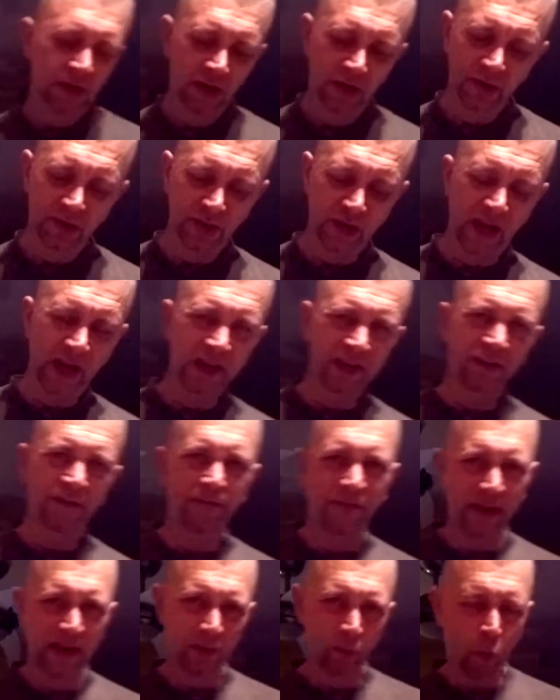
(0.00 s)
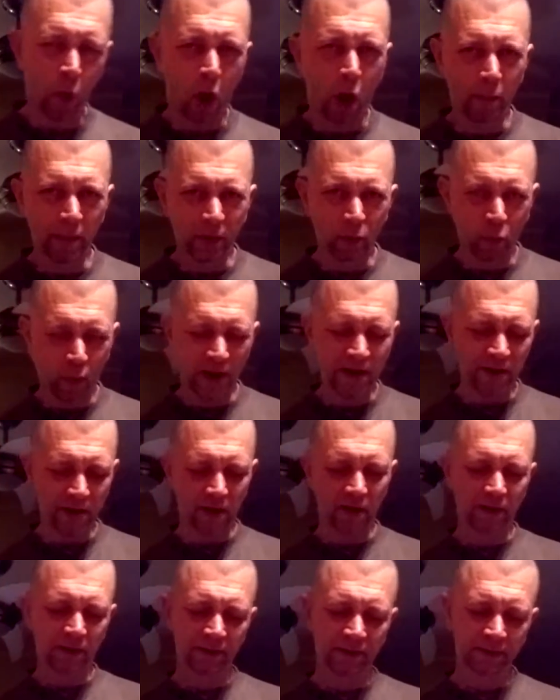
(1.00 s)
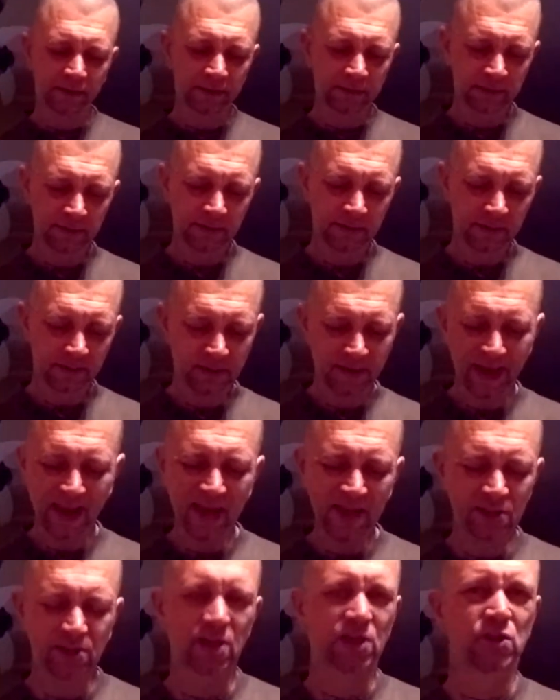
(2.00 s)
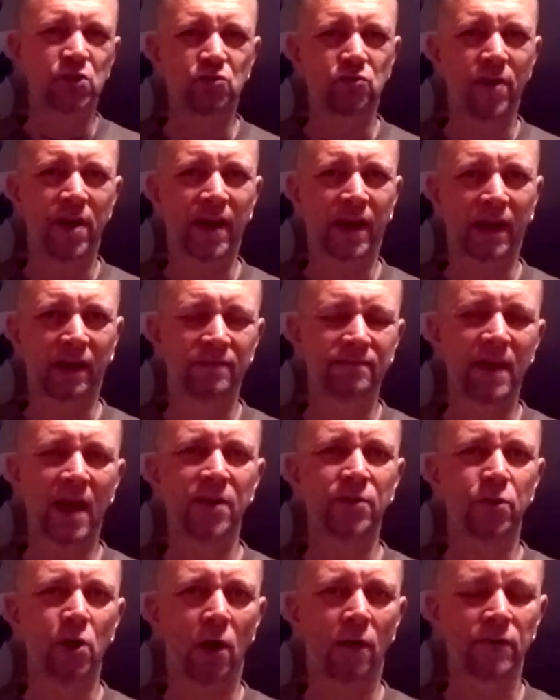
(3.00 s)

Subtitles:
to keep your feet warm in winter, easiest trick, end of,